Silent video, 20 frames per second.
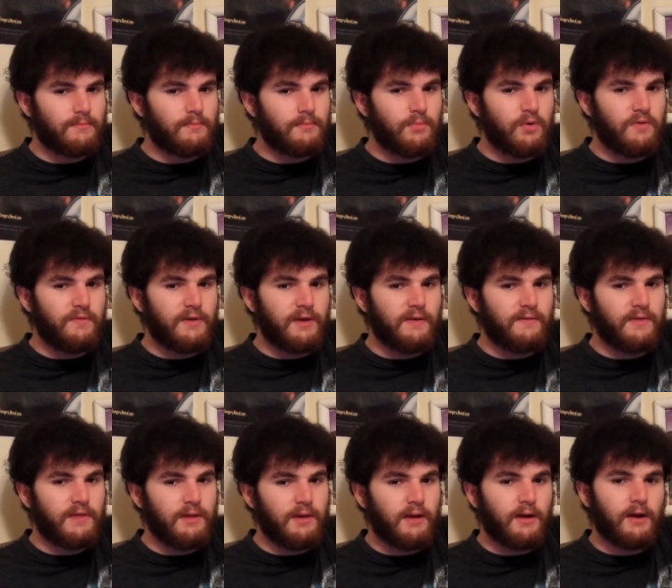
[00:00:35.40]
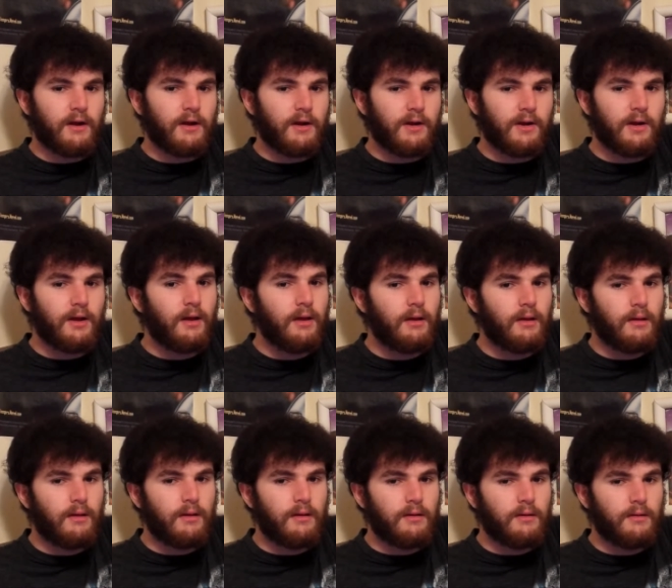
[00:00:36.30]
movie of the year
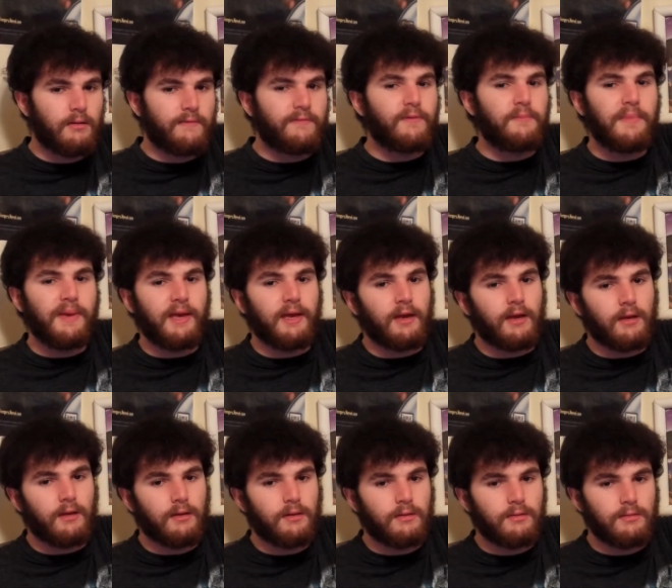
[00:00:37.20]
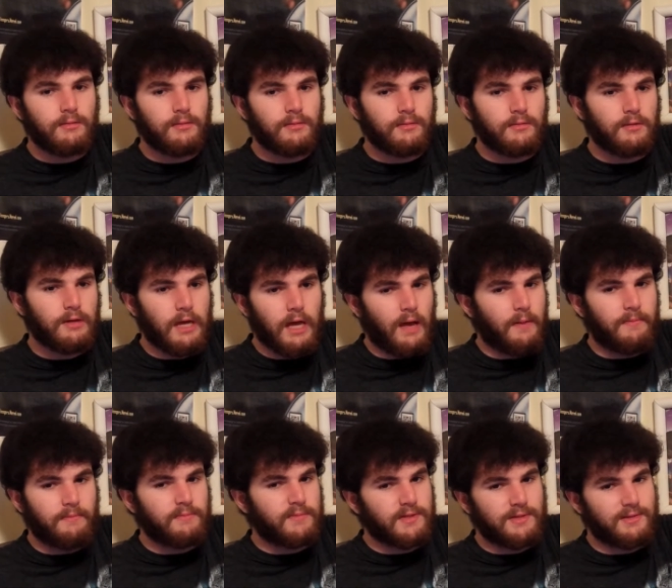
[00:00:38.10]
for me.
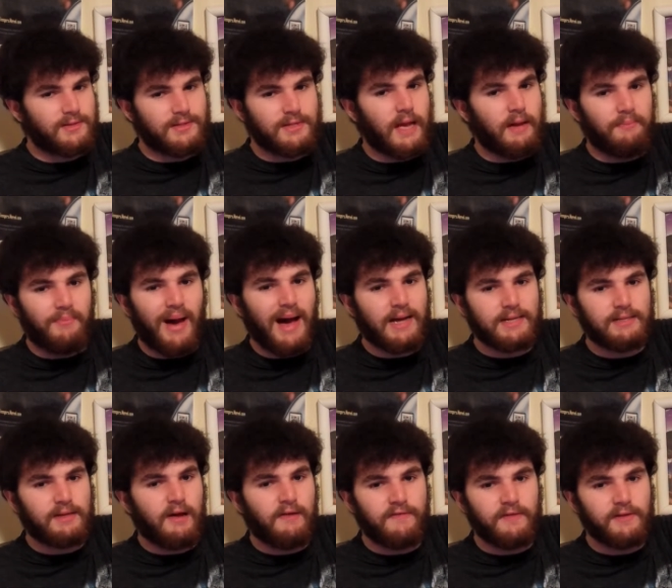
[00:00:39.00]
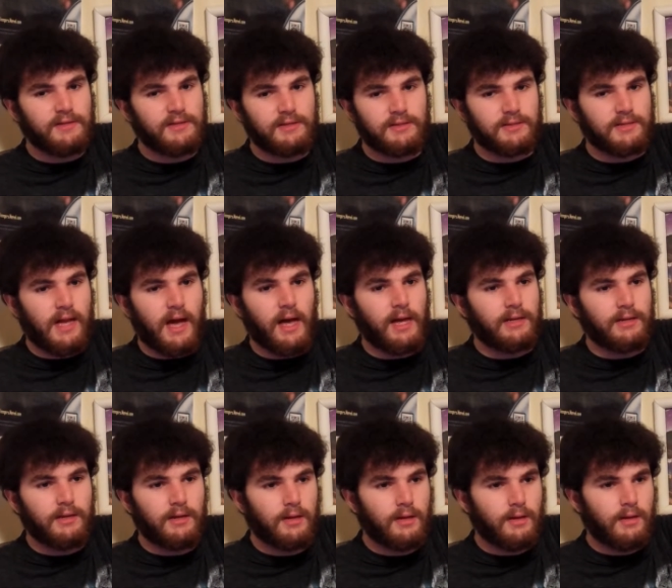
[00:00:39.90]
It's not box office, it's not
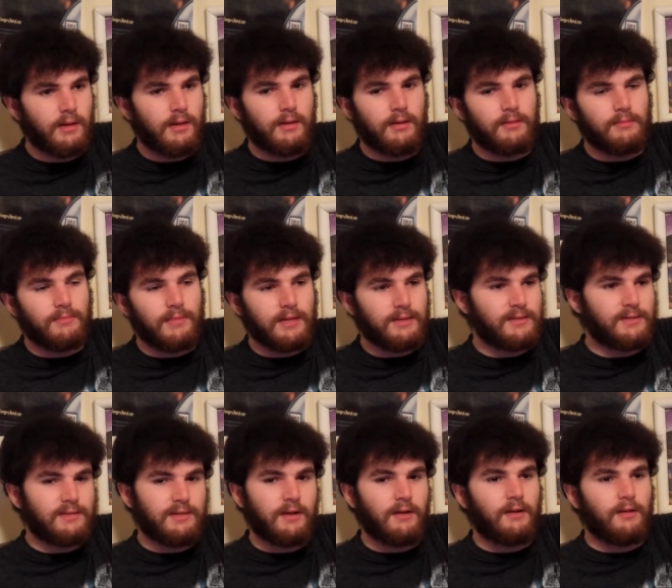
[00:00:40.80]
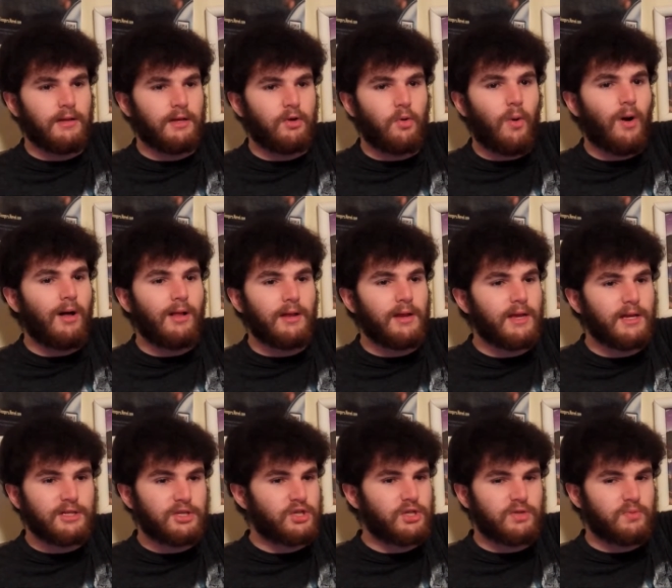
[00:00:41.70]
necessarily quality,
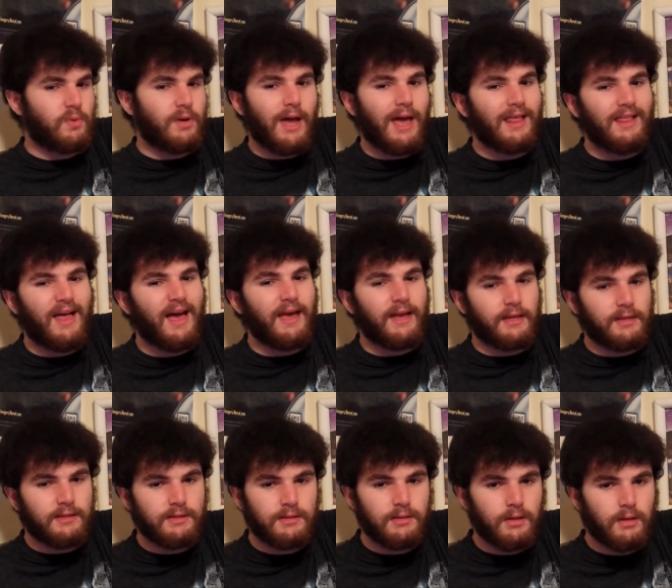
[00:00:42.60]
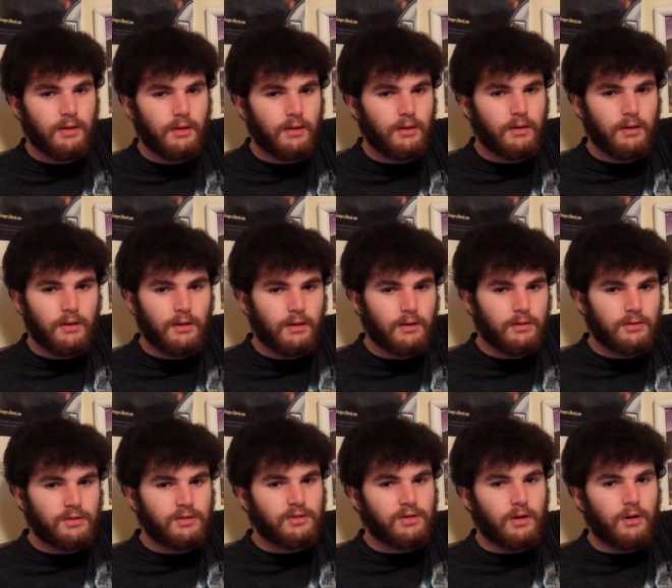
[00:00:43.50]
it's just what I liked.
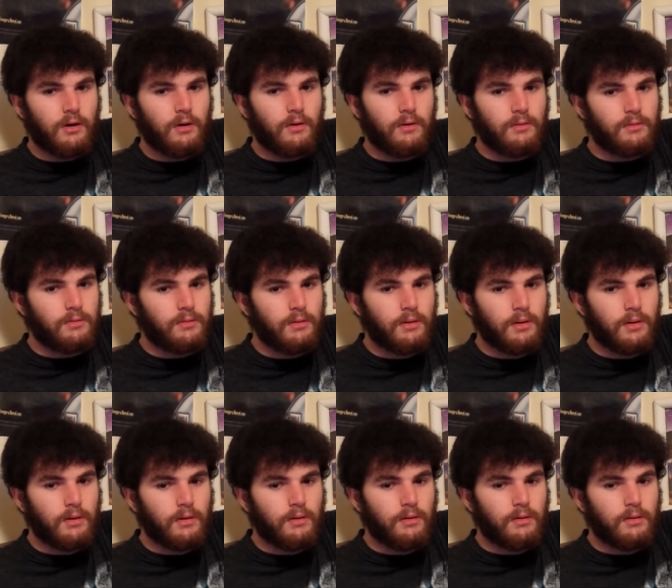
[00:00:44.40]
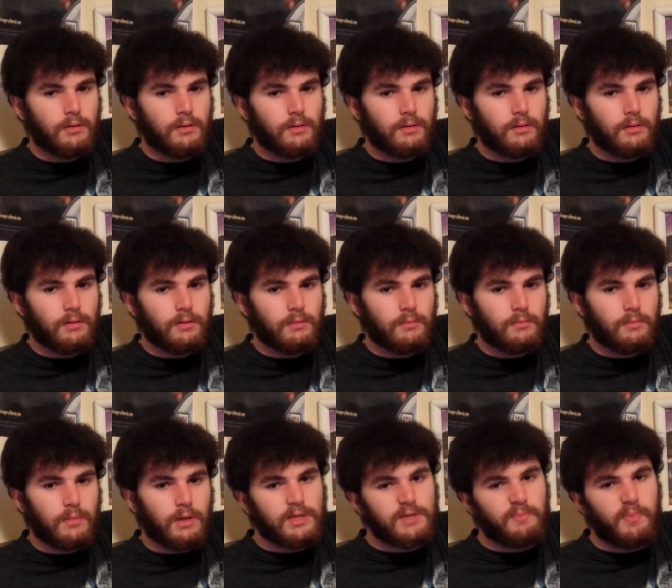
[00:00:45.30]
So,
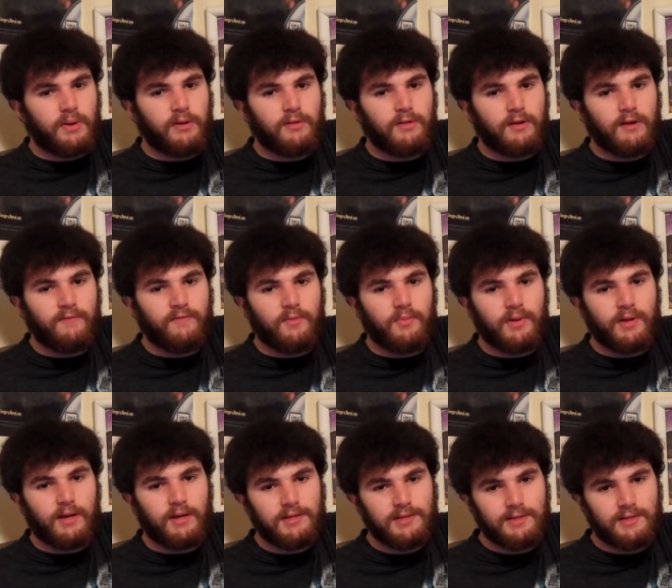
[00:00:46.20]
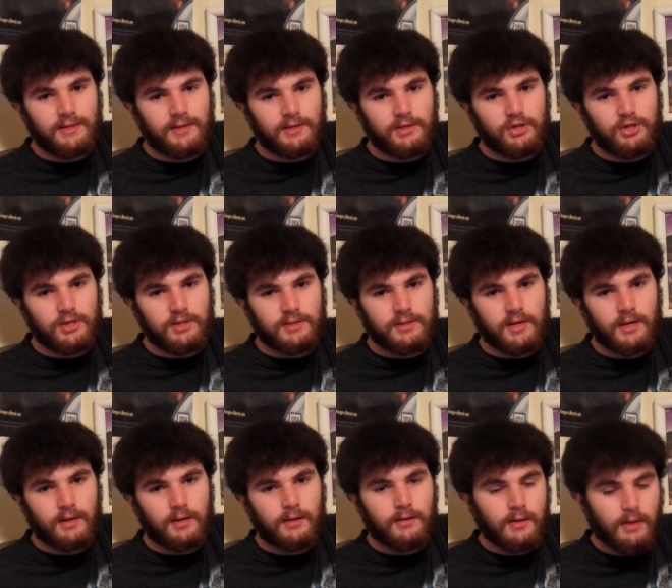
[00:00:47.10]
it's better than everybody else's list, just
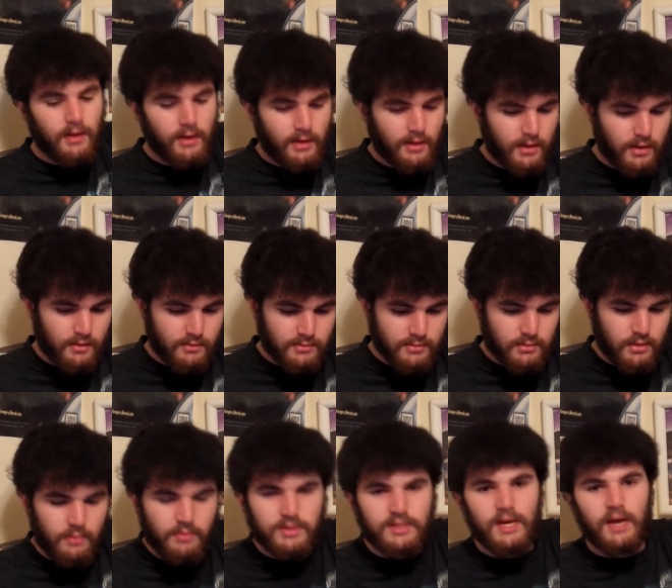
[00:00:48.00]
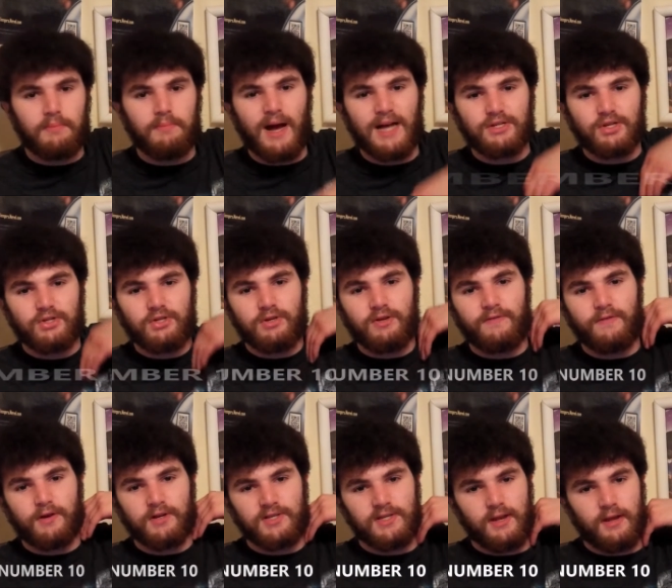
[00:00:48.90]
kidding. Number 10, Monsters
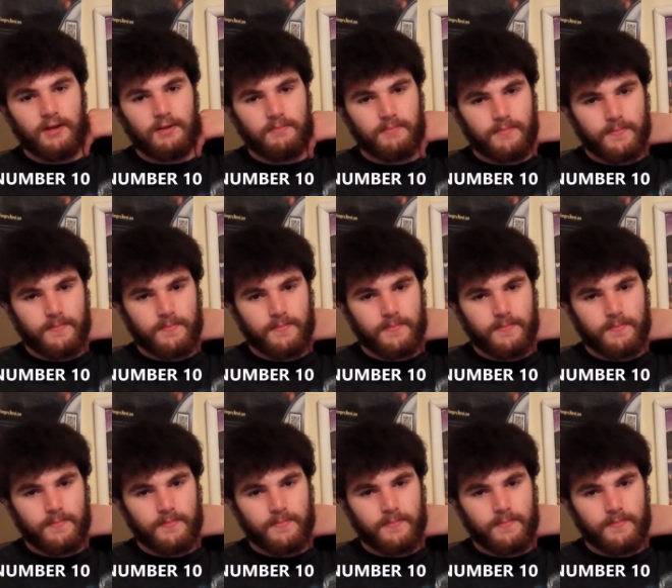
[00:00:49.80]
University.